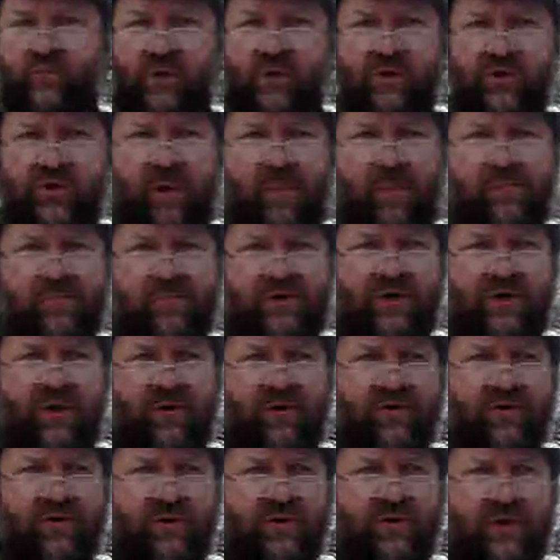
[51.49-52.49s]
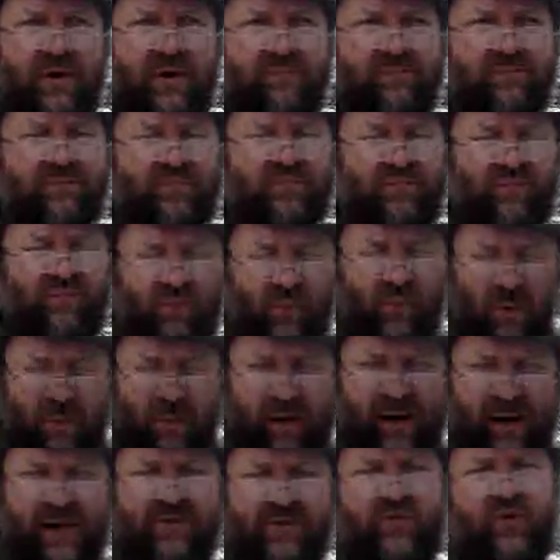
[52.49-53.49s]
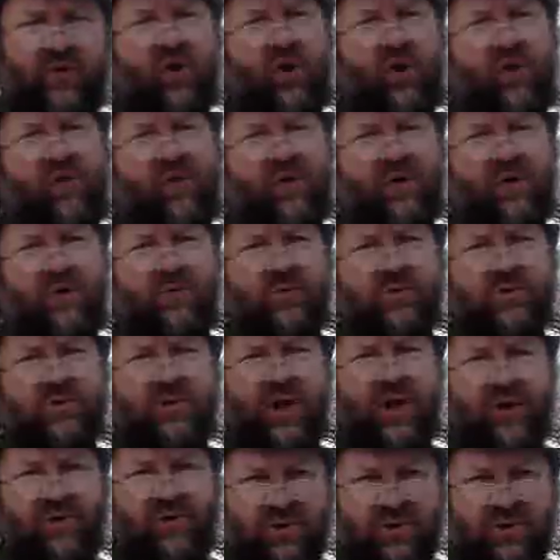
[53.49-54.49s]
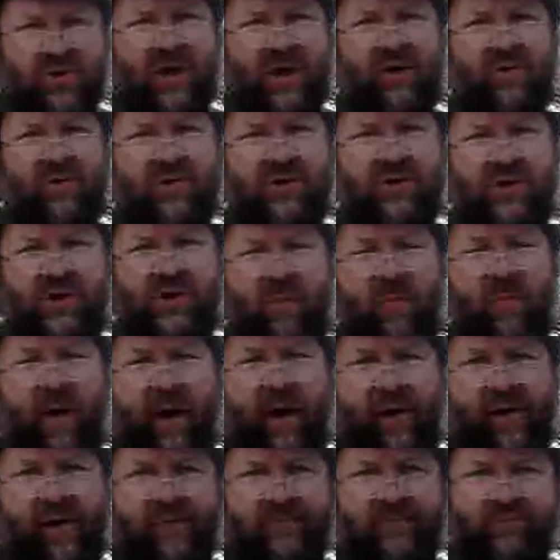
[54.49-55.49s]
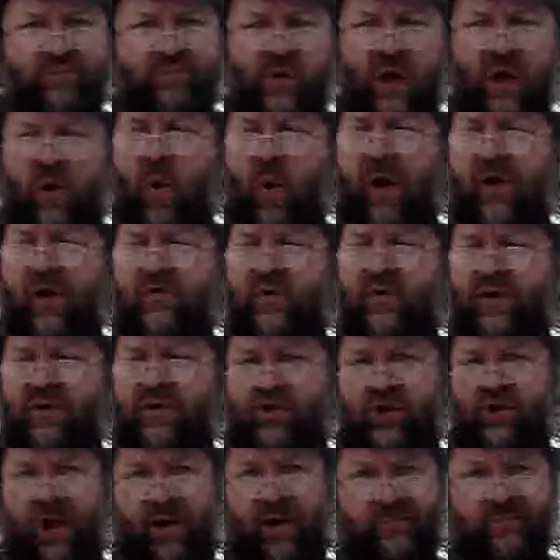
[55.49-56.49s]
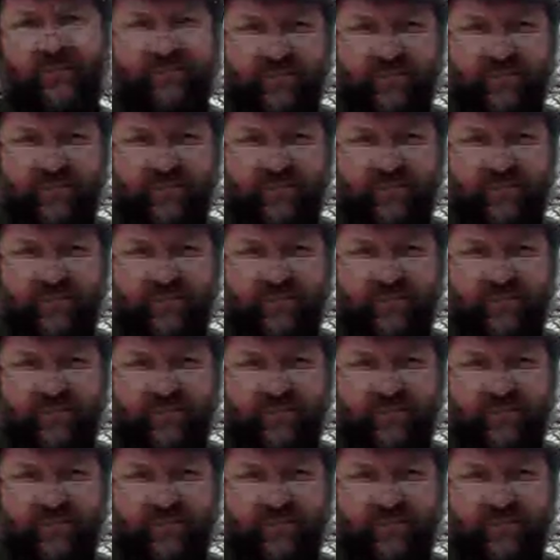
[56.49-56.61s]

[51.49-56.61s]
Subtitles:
Some pears have got a lot of what you call stone cells in them. They're quite crunchy.